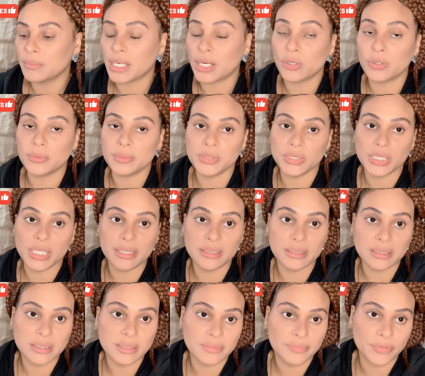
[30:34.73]
hope you like
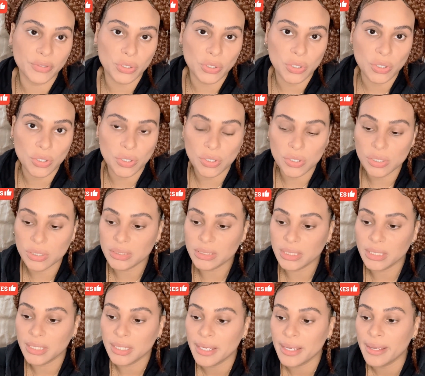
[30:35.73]
this vlog.
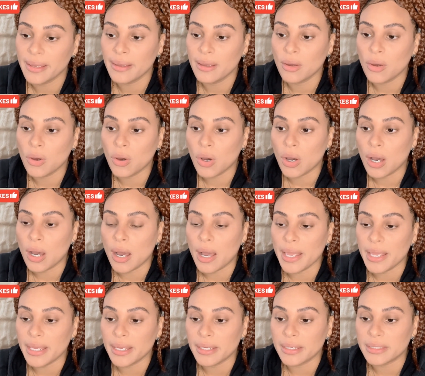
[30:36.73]

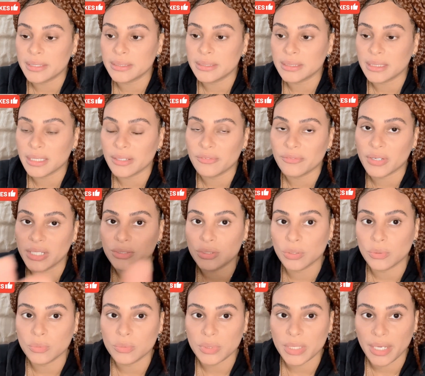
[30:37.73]
And if I
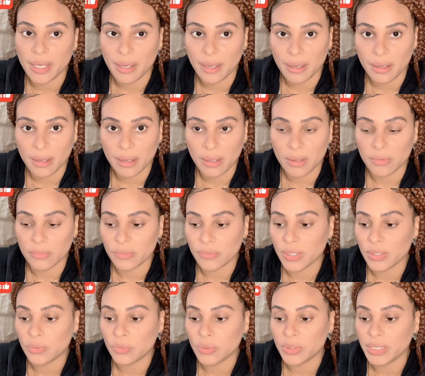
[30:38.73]
don't have
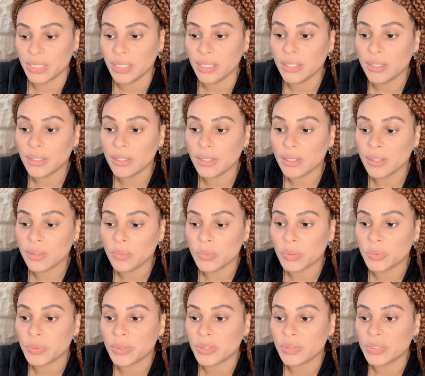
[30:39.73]
it on here or
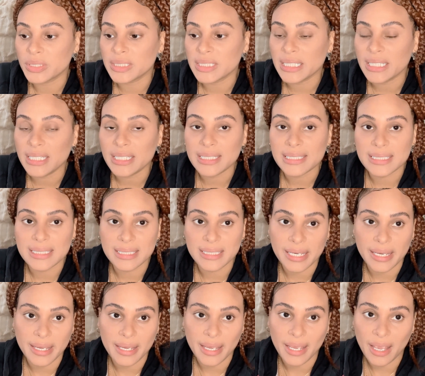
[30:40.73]
we're going to eat
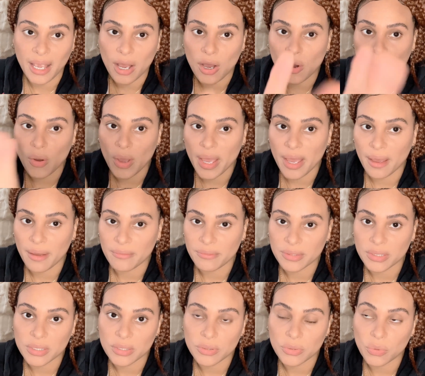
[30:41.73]
today, I'll have
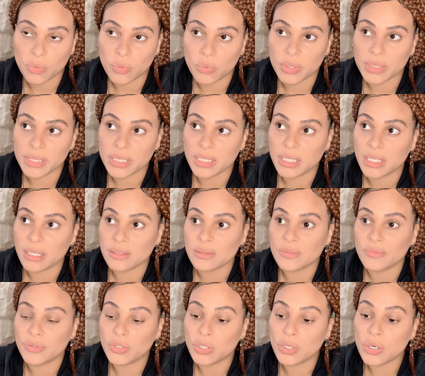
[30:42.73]
it on the
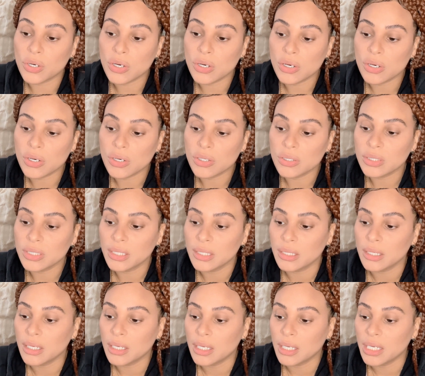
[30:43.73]
next vlog.
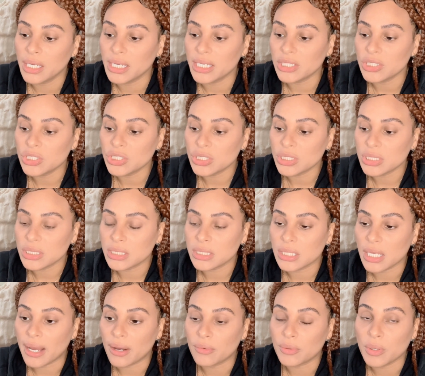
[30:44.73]
And just
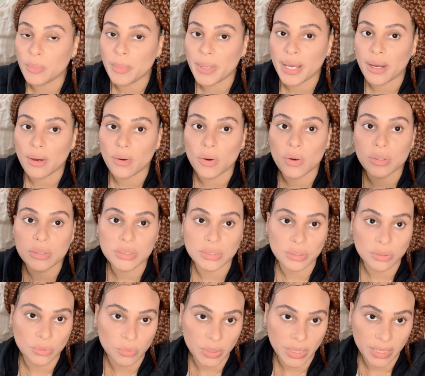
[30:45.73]
out and about.
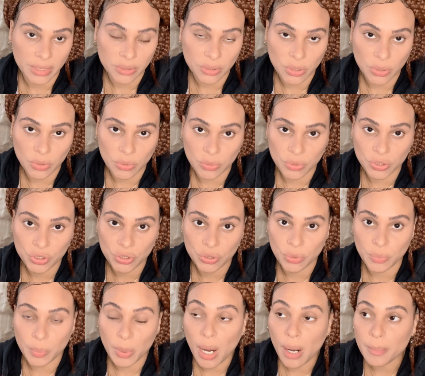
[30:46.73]
Also, when I go and show
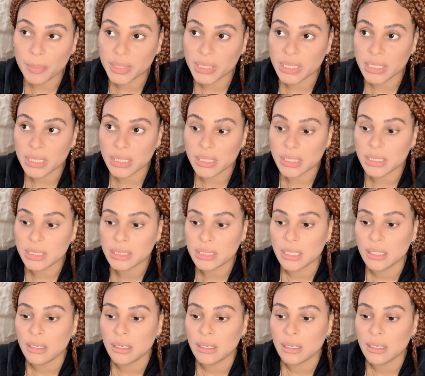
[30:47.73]
properties,